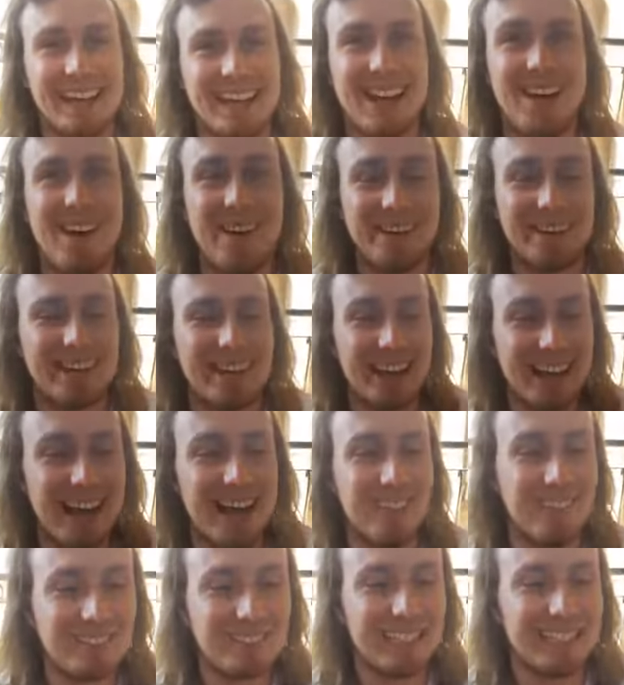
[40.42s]
on the
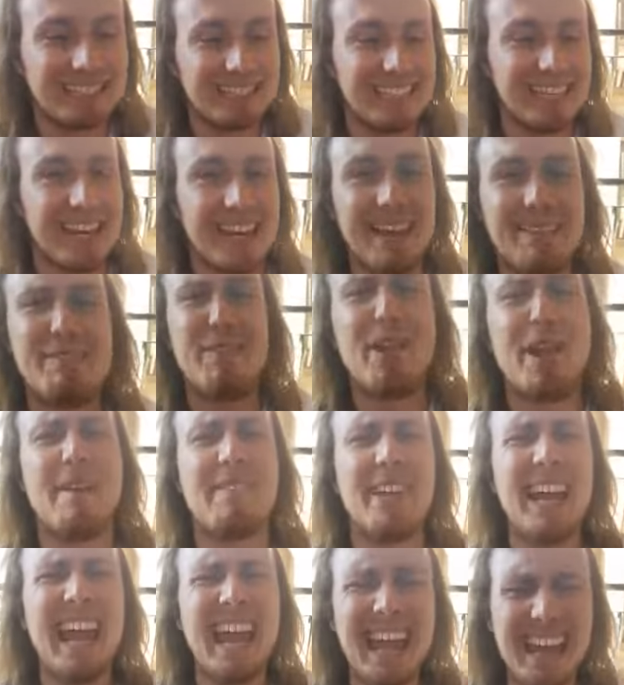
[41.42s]
live session. If you
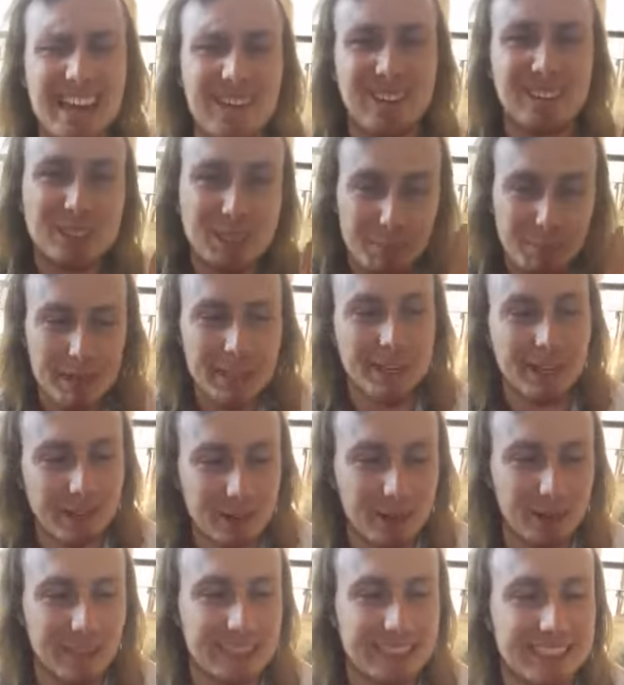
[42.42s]
have any entrepreneurial
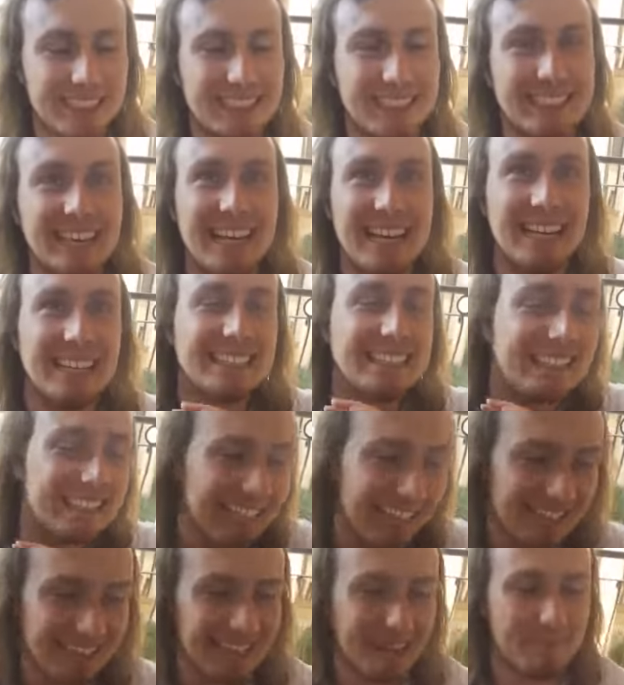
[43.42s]
questions,
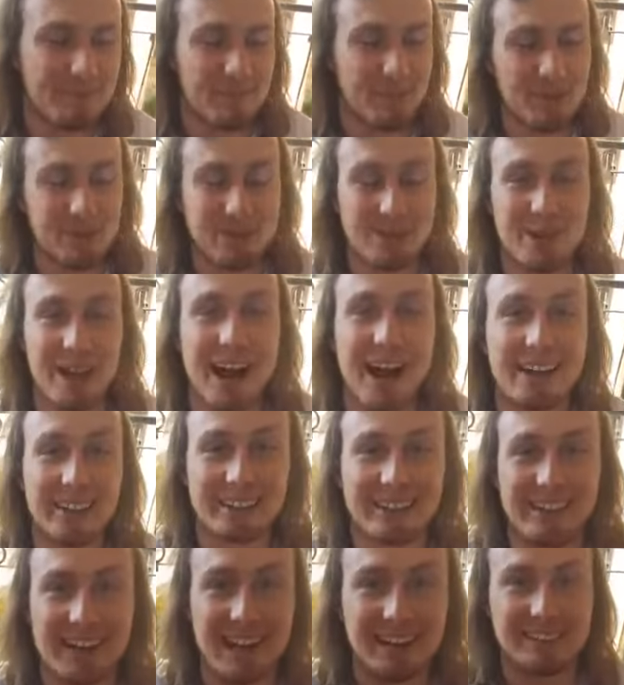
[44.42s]
send them throughout
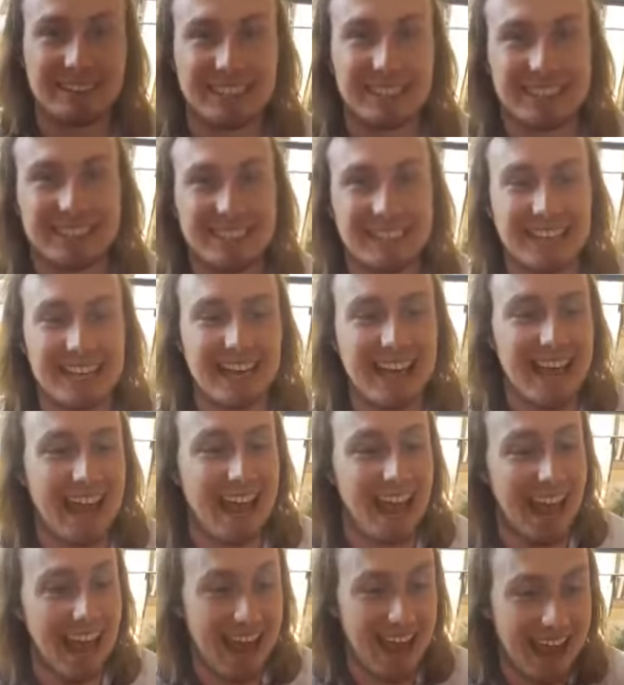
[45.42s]
the live session,
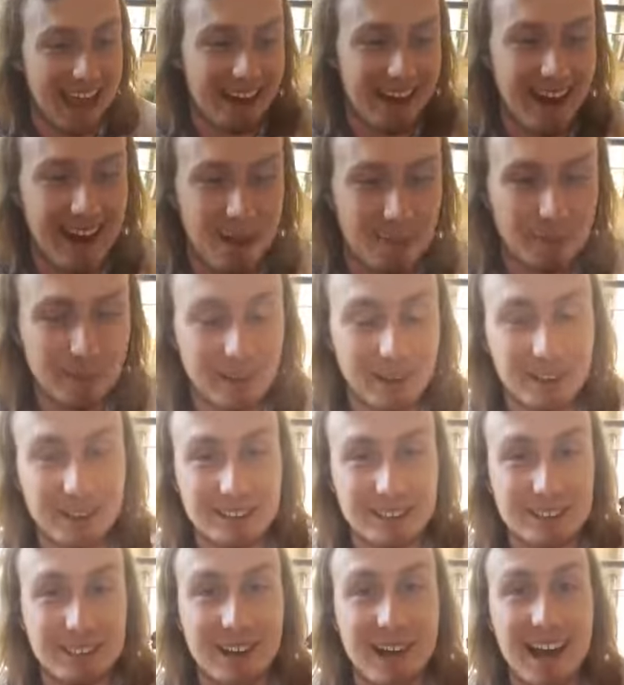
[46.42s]
and I will
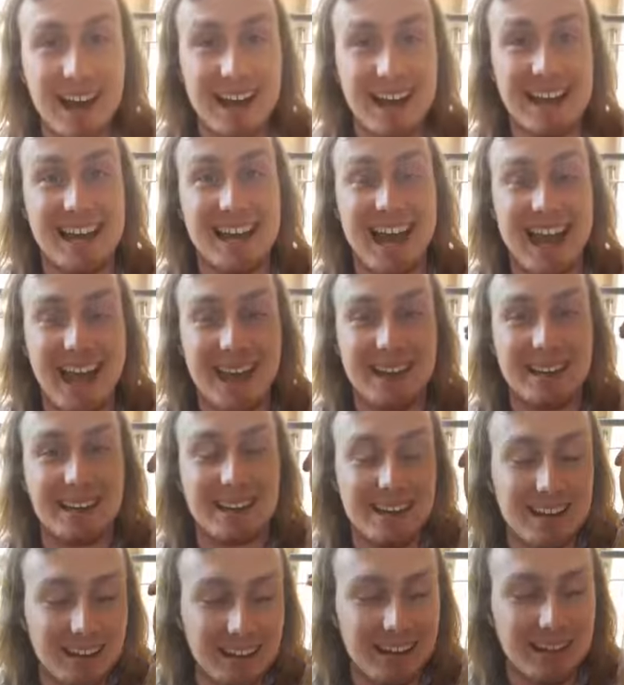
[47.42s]
try and
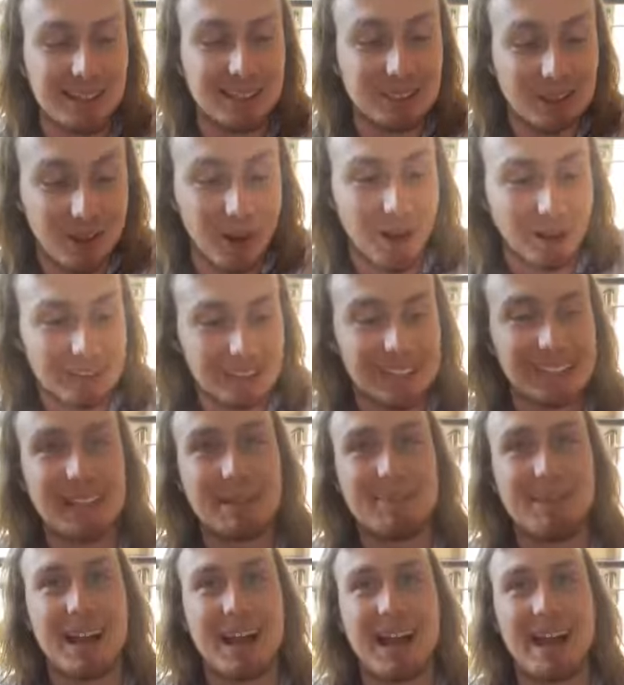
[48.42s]
to answer
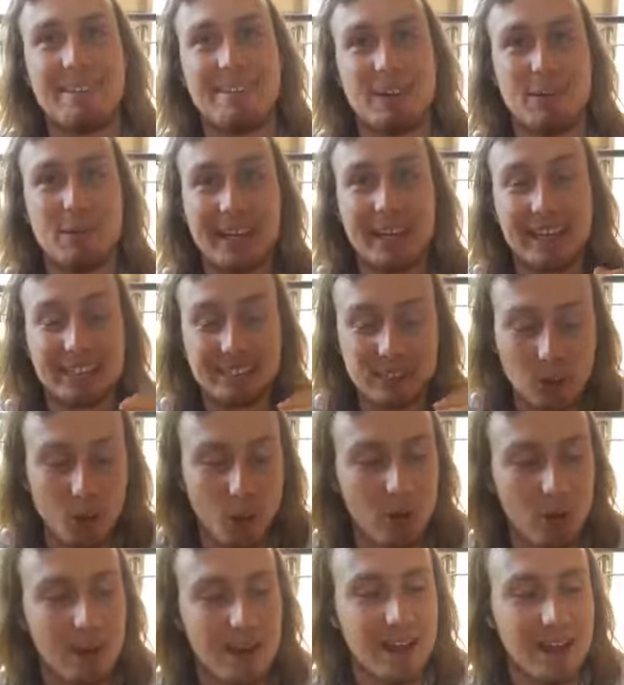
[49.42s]
them live, and we can
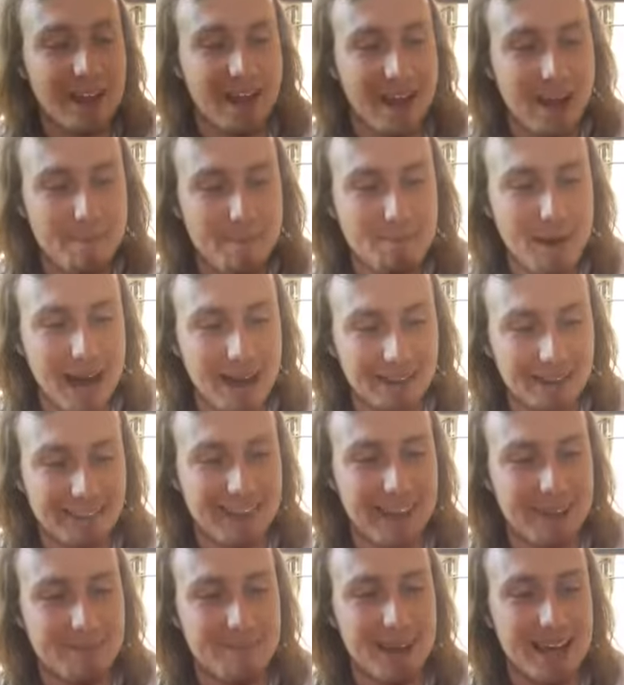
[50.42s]
talk about
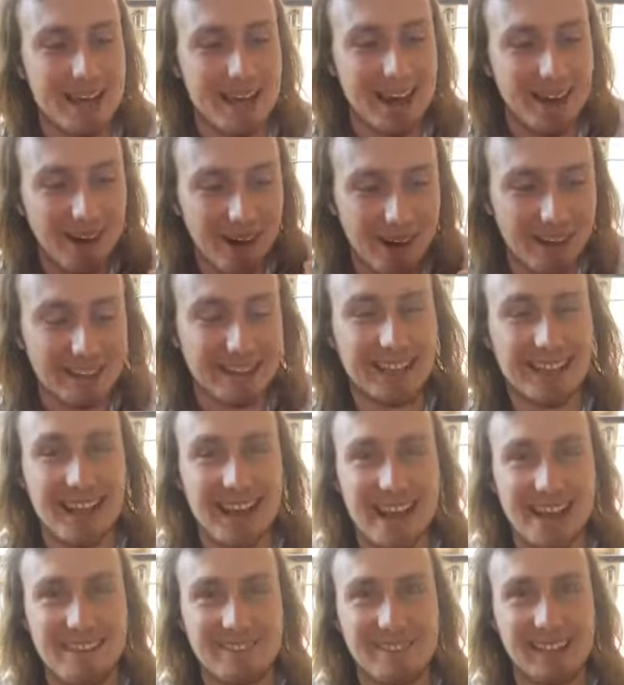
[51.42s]
them on the
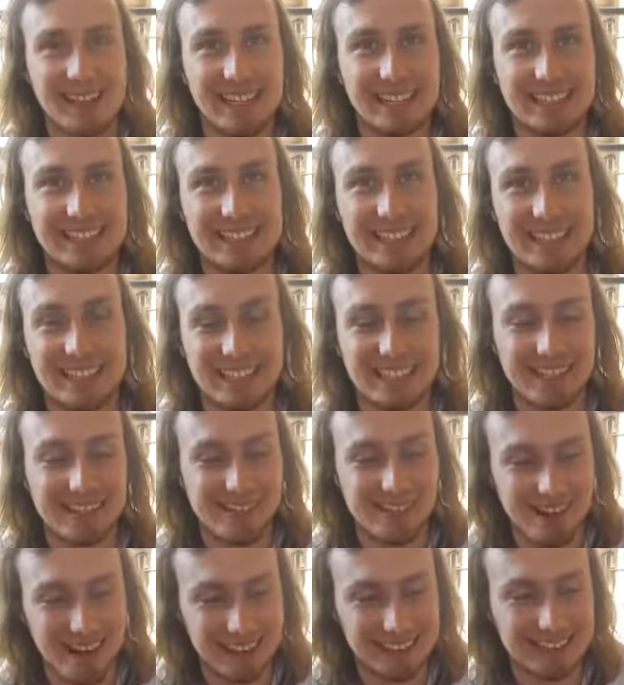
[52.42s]
live session
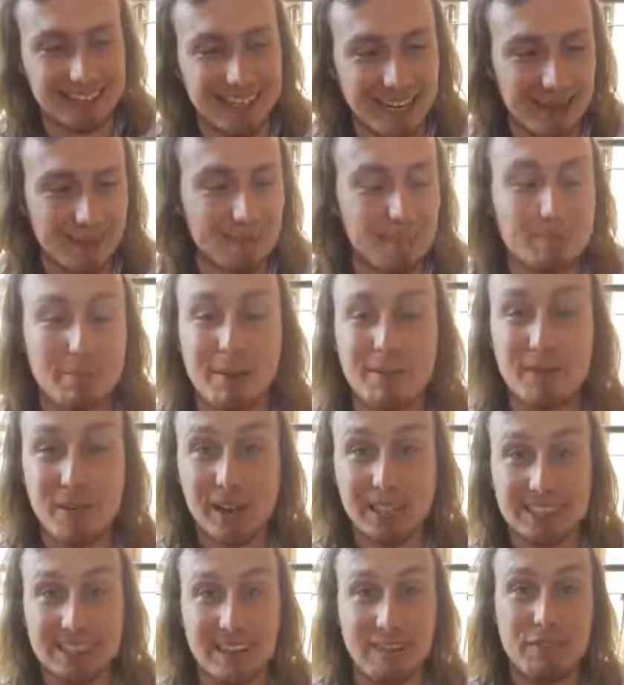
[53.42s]
right here. But
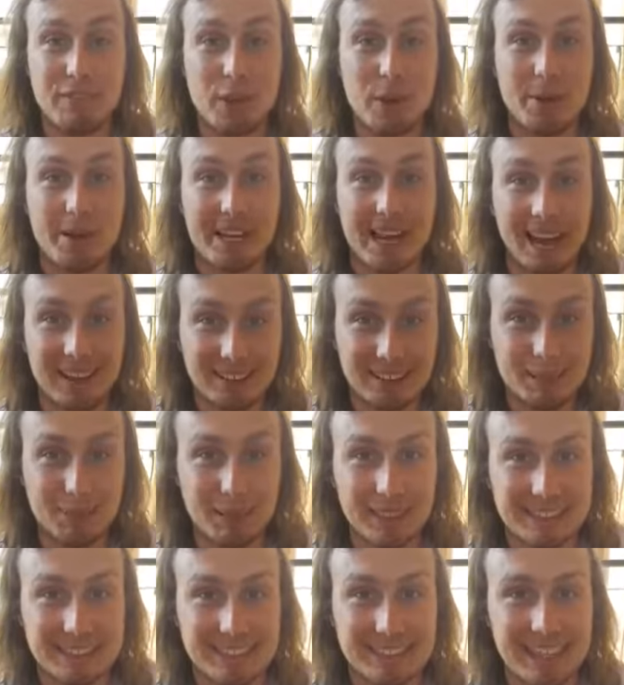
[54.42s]
first, a few
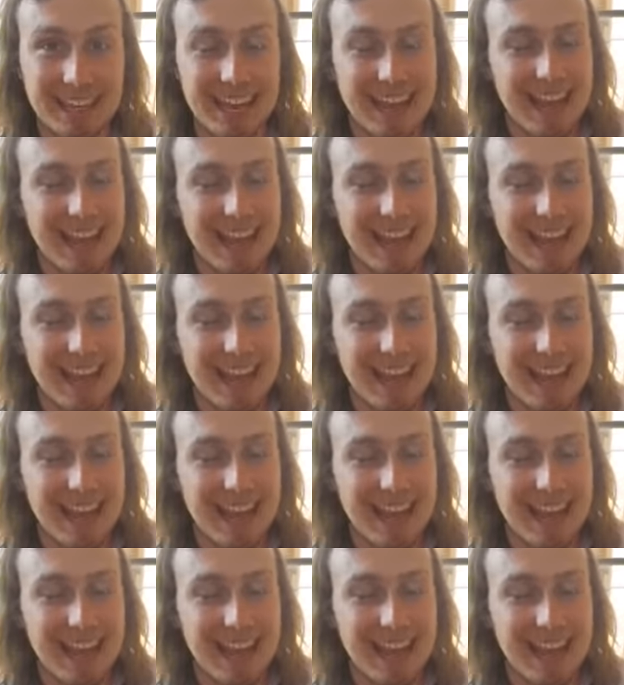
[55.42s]
announcements.